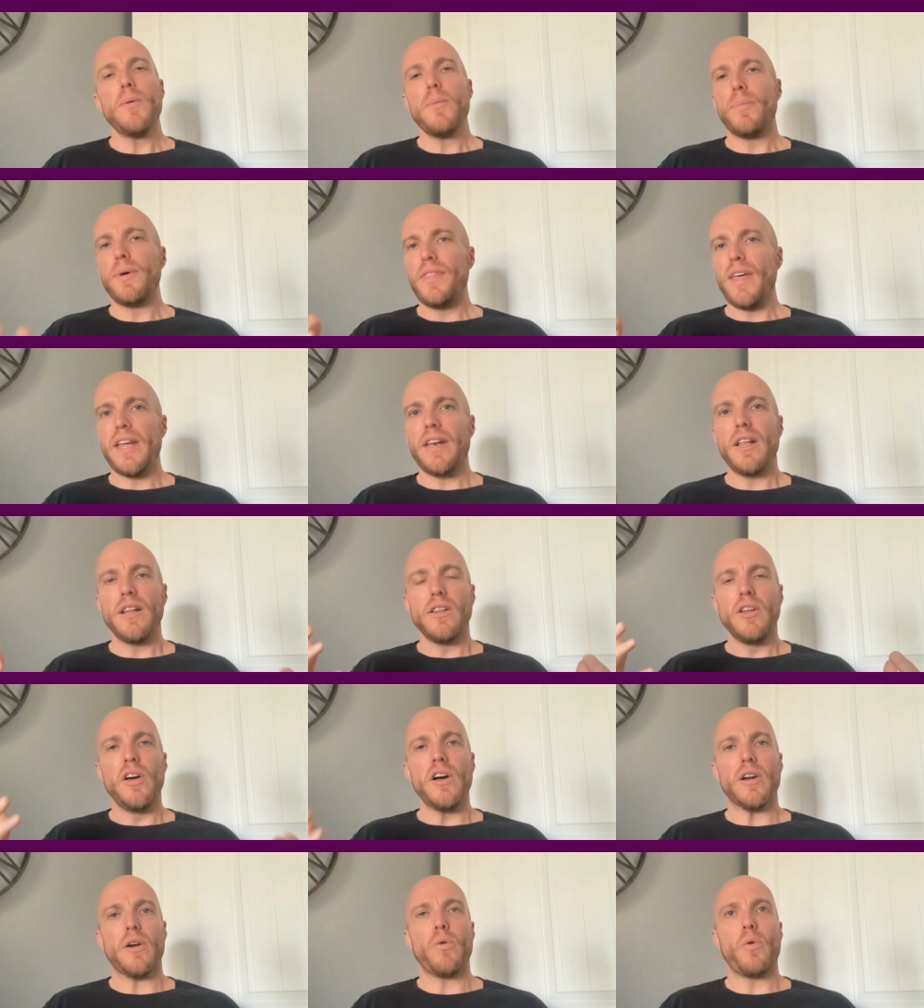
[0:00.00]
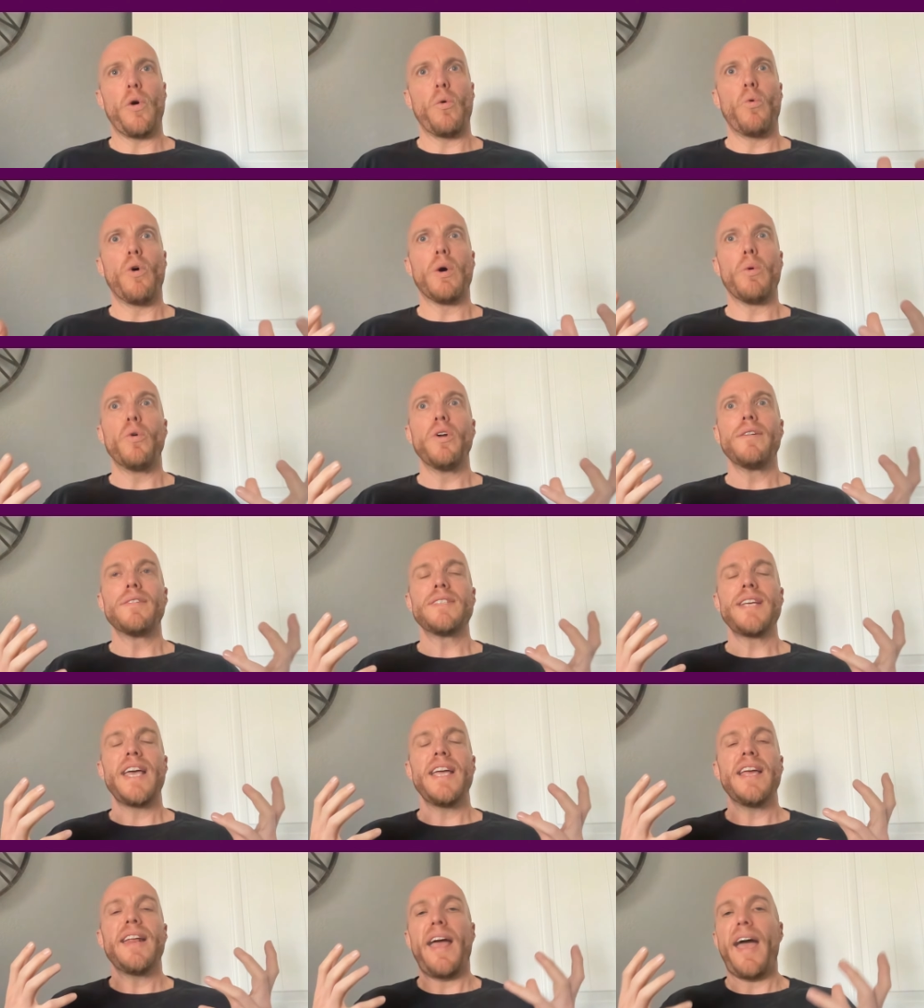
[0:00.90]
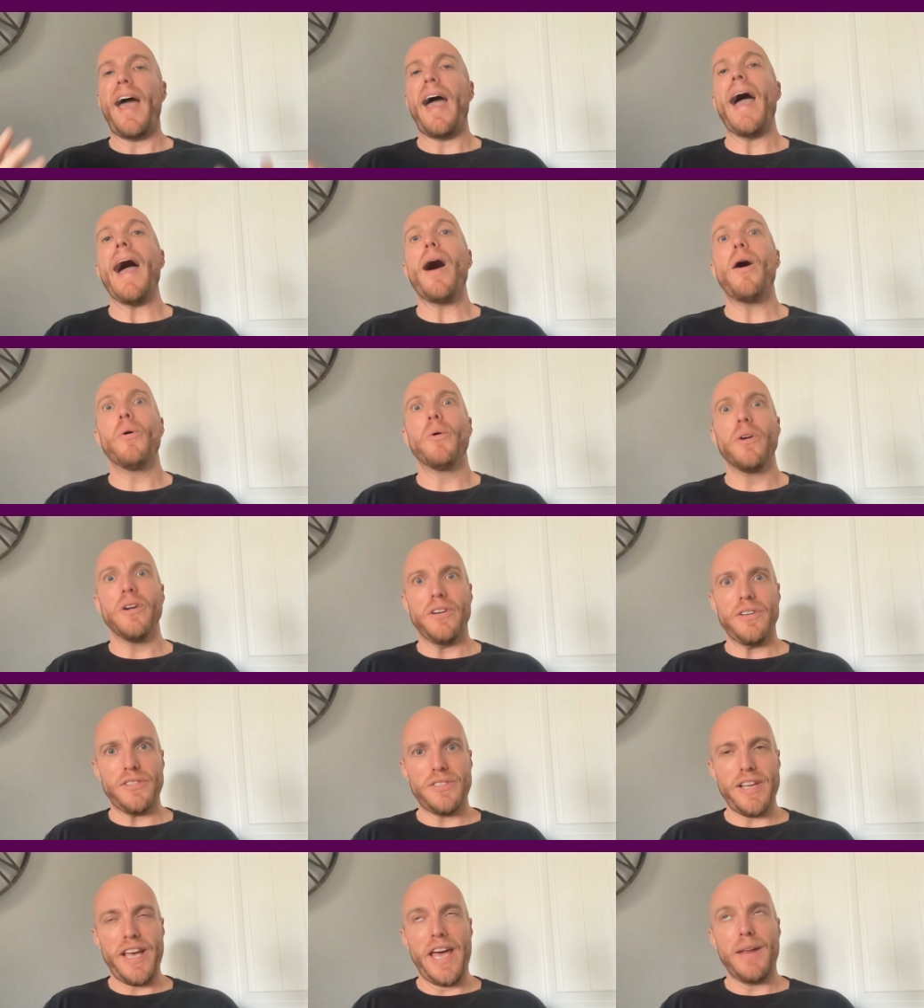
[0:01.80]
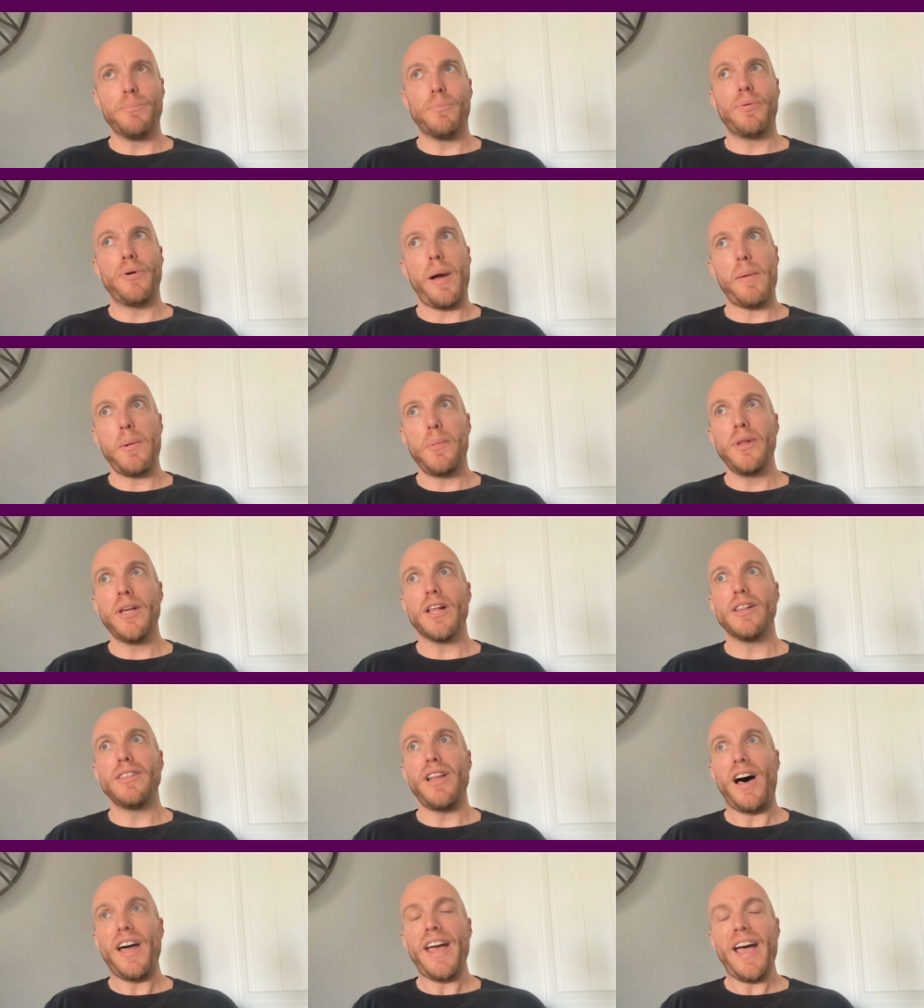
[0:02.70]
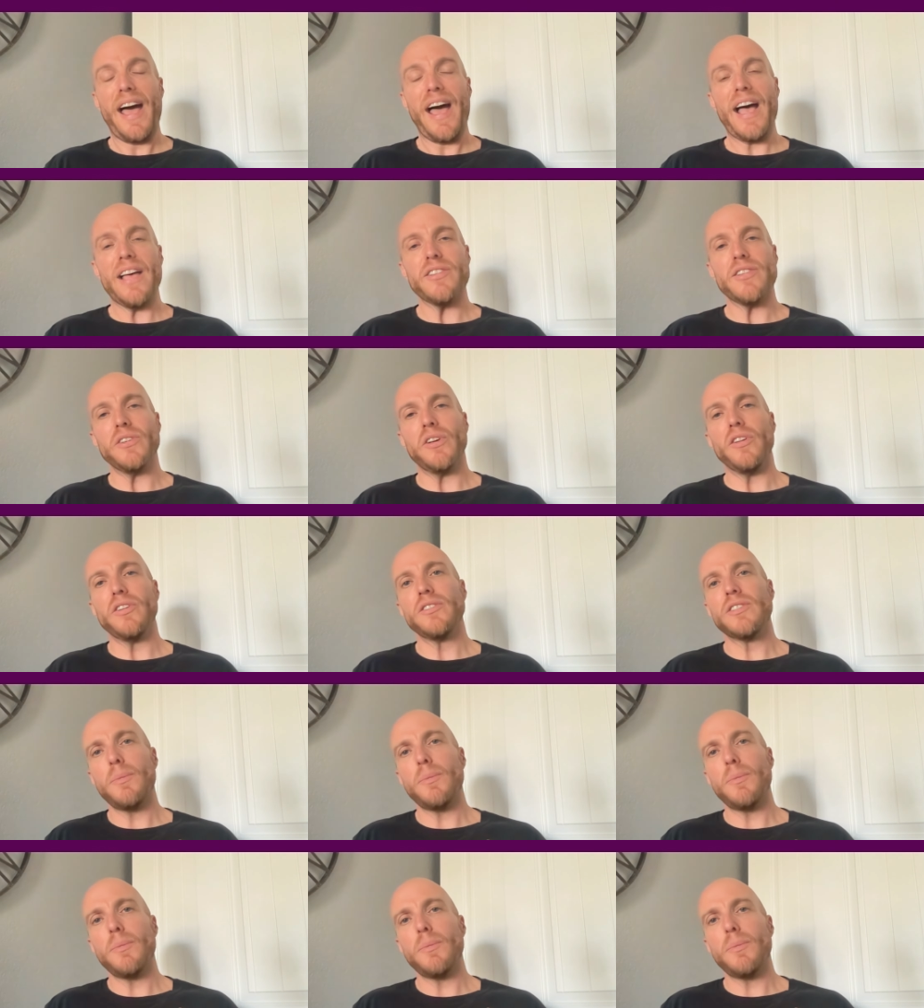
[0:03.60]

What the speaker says: But then look, what would have taken hours and probably a lot of hassle,